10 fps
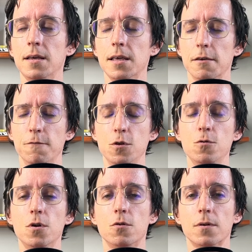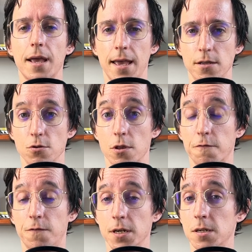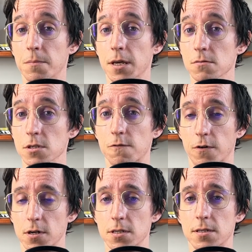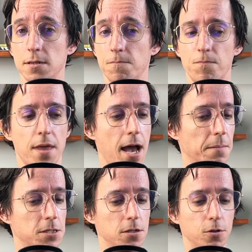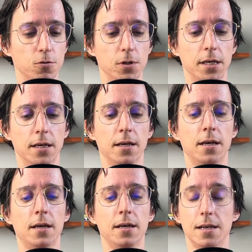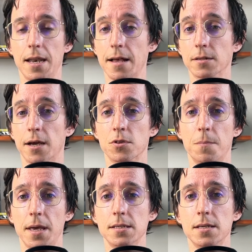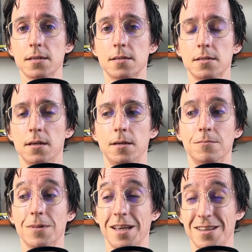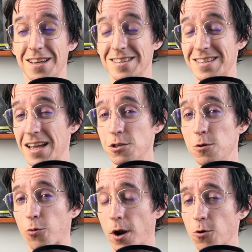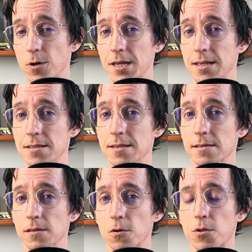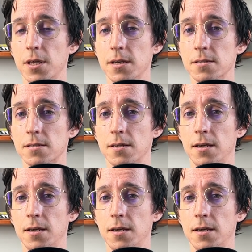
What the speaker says: if you don't handle the fundamentals first, absolutely nail down the basics, and instead you prioritize these little things,